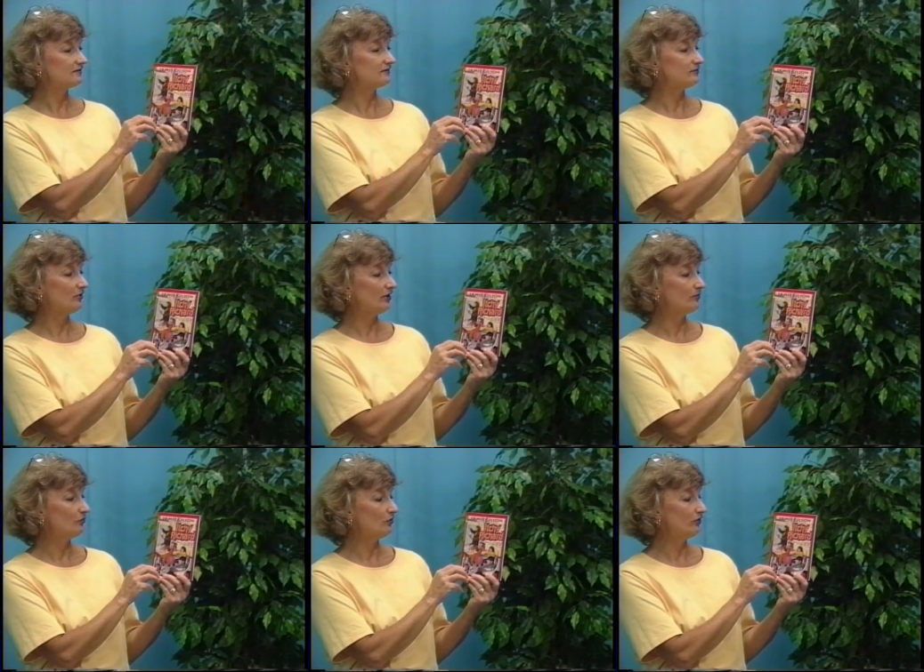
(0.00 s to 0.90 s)
is about a
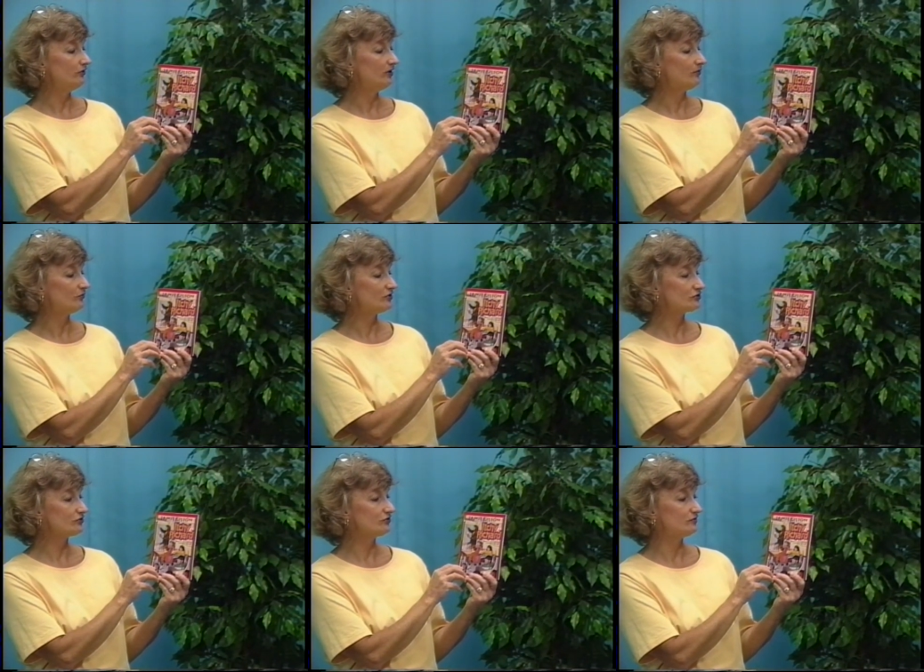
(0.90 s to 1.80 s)
boy named
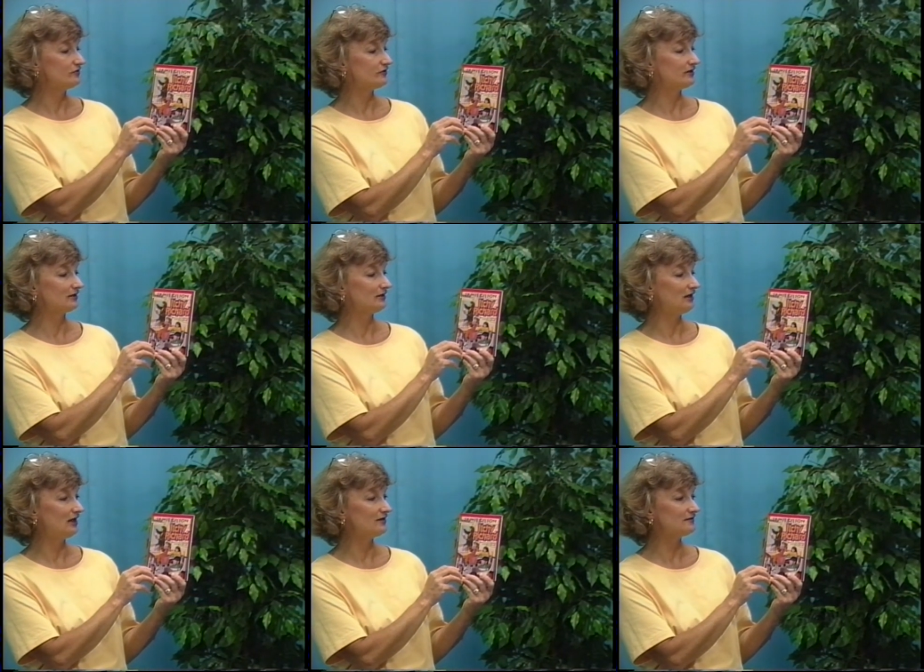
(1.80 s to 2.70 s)
Richard who is in a
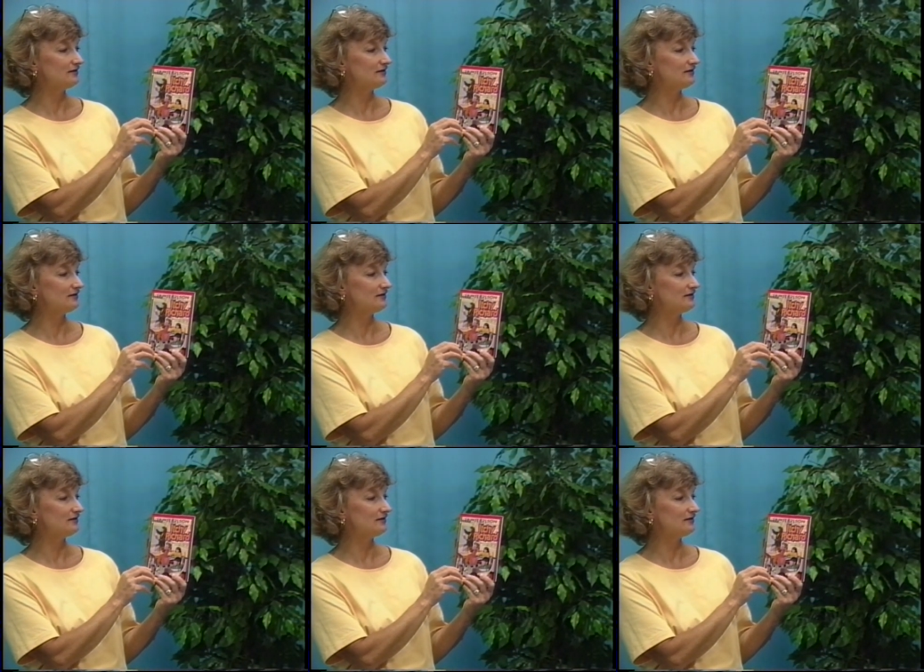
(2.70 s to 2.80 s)
class